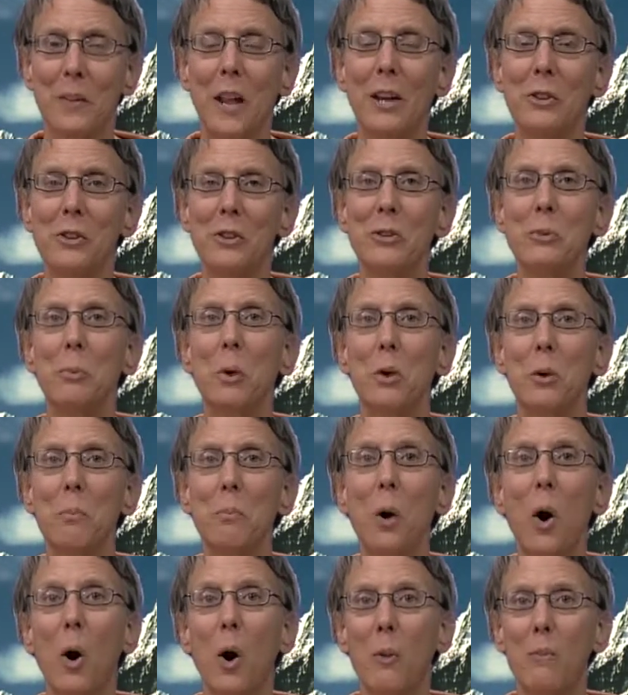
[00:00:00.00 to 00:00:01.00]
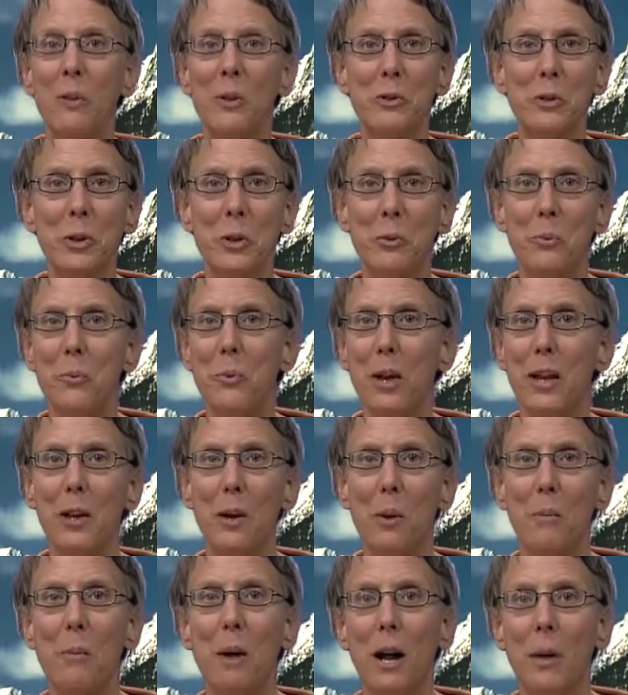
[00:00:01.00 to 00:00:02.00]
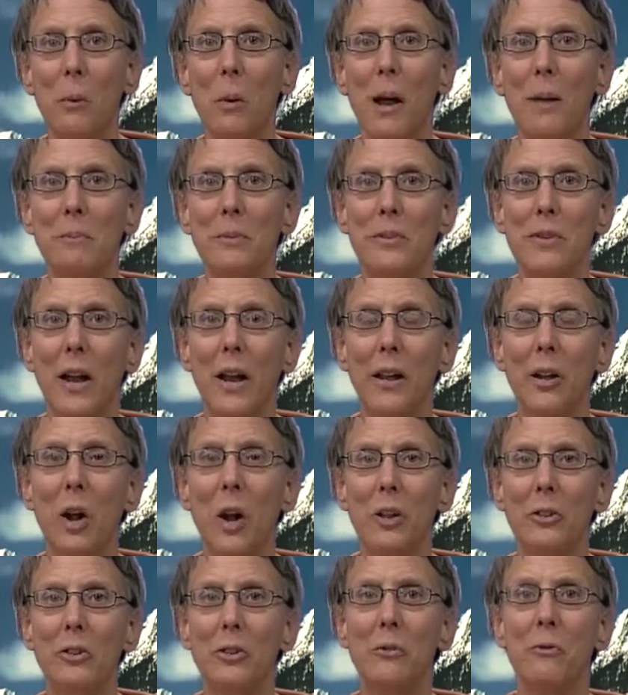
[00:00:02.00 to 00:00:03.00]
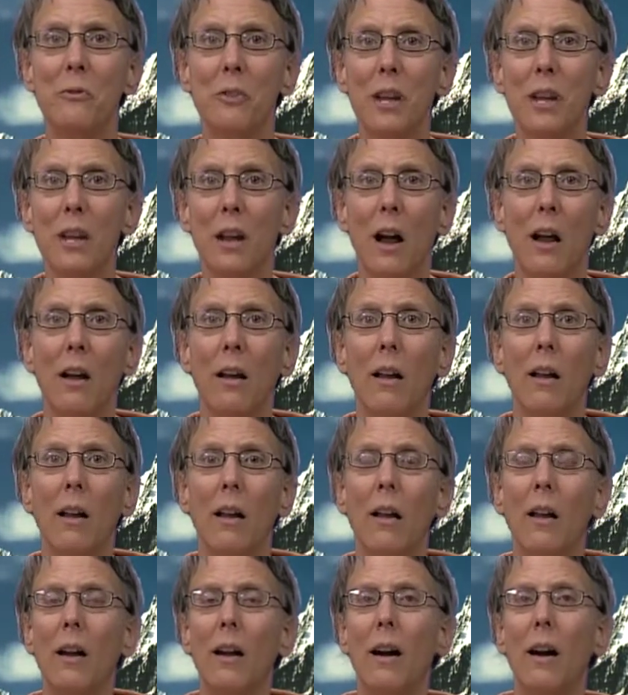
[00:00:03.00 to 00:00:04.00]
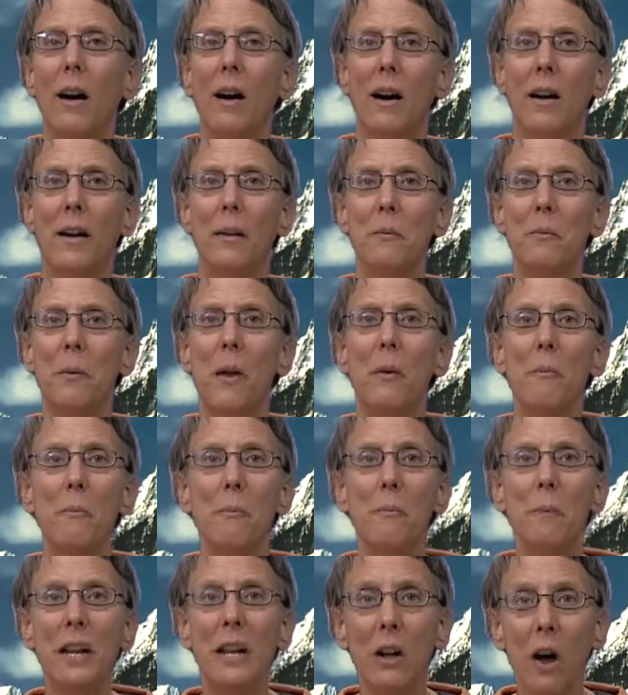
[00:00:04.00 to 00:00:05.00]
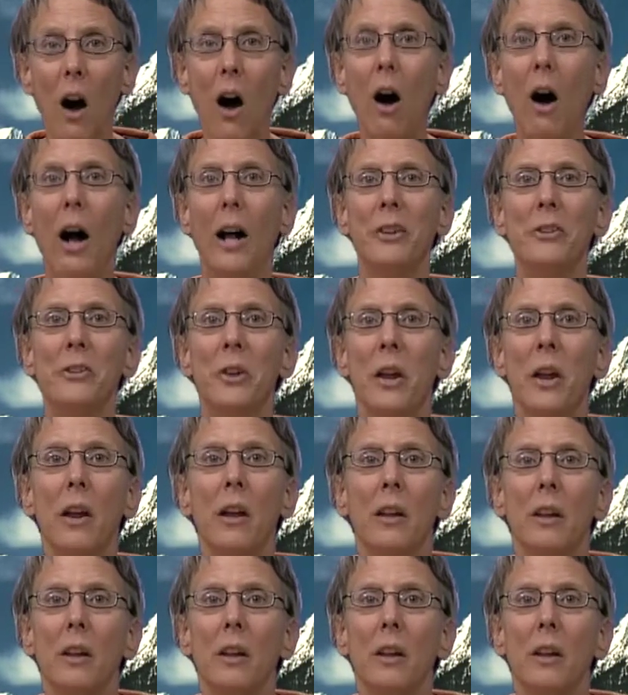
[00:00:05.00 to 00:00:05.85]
I just wrote a poem that you can read on my website called Sophia, because